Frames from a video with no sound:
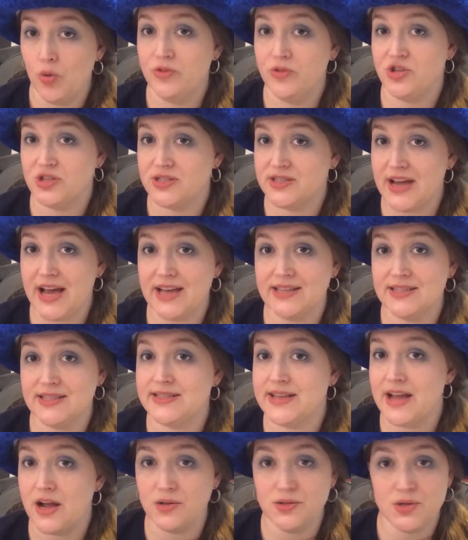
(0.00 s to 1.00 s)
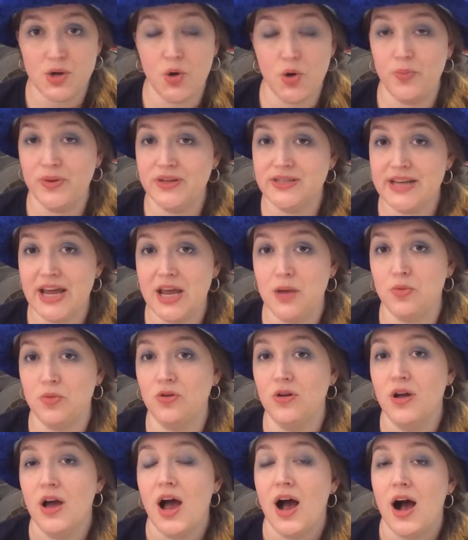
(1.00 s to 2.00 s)
Just as it sounds, Open
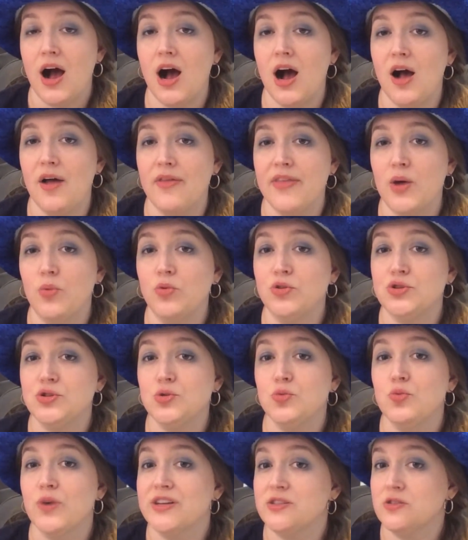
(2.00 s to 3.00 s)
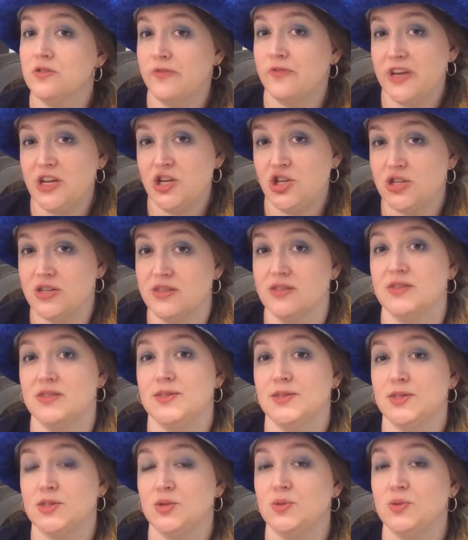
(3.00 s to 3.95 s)
Table, that will do reservations.